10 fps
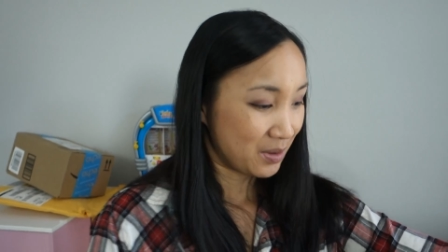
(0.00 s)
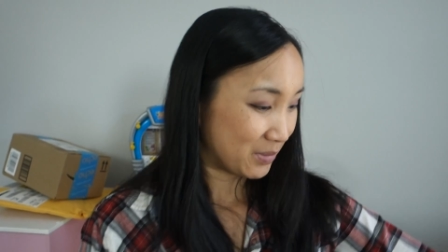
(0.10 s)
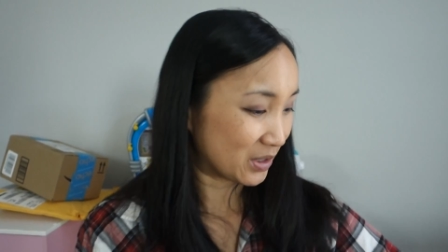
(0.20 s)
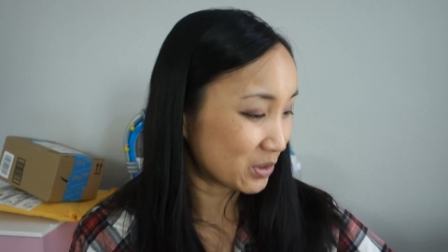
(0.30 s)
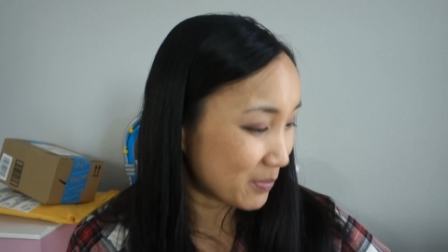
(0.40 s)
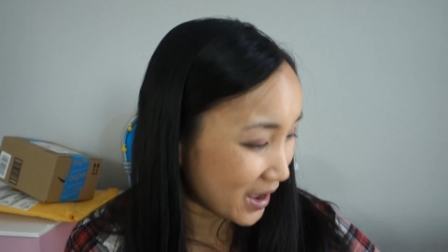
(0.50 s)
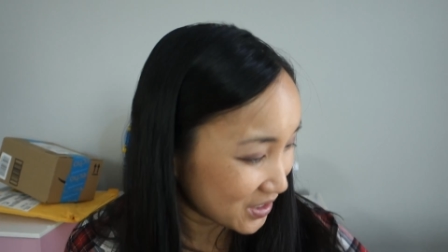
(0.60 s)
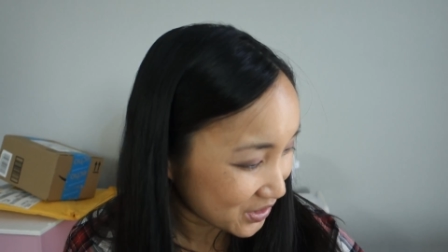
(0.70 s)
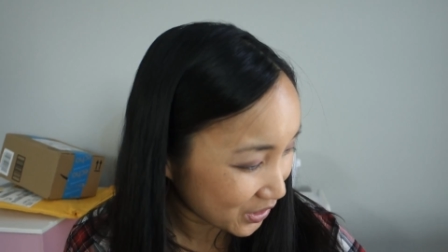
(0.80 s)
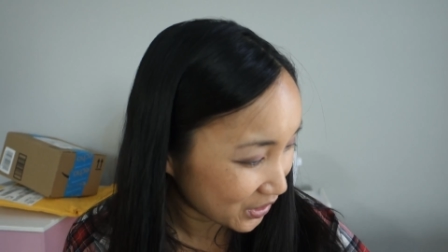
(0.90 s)
But this one
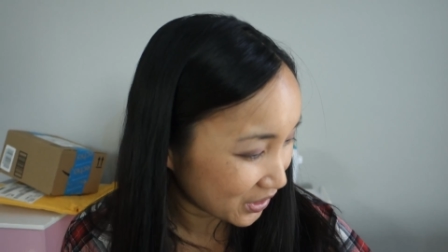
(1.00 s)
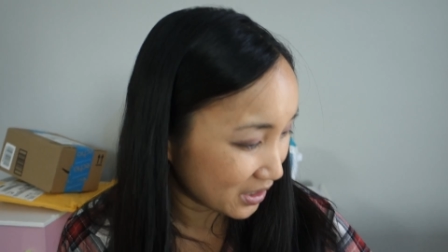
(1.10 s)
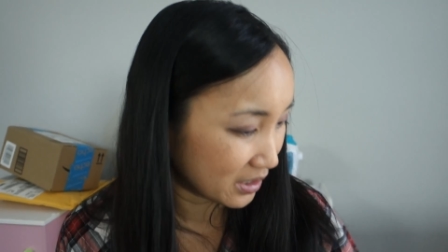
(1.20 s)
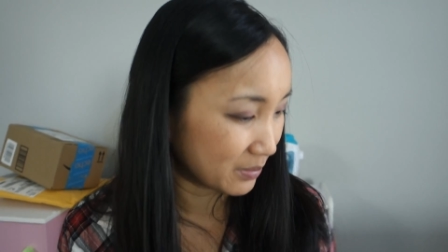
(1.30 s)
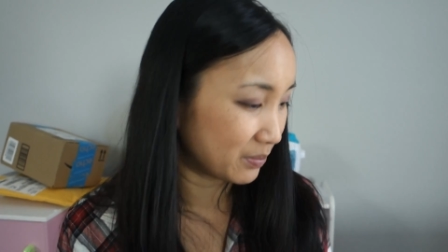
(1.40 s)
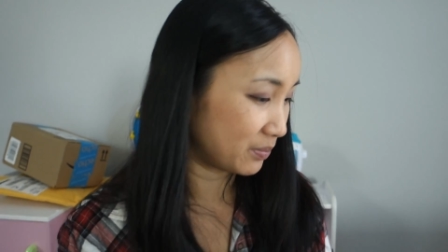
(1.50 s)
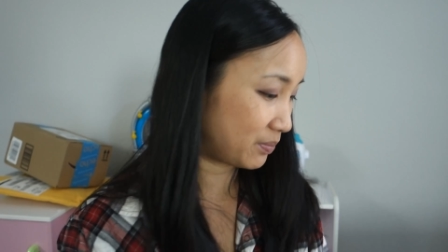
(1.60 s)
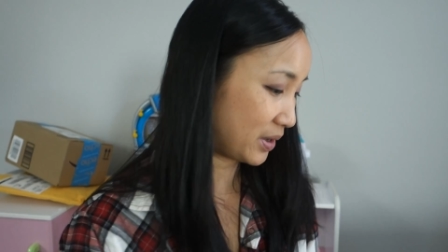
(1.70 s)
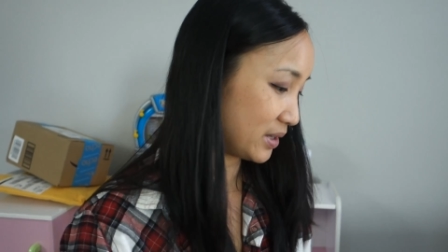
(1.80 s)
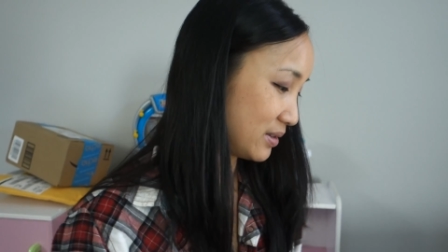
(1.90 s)
matches our um,
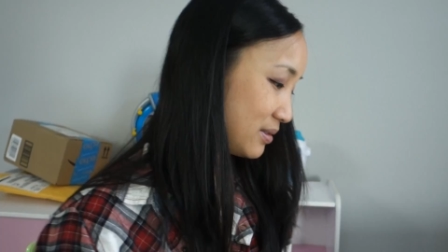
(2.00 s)
bed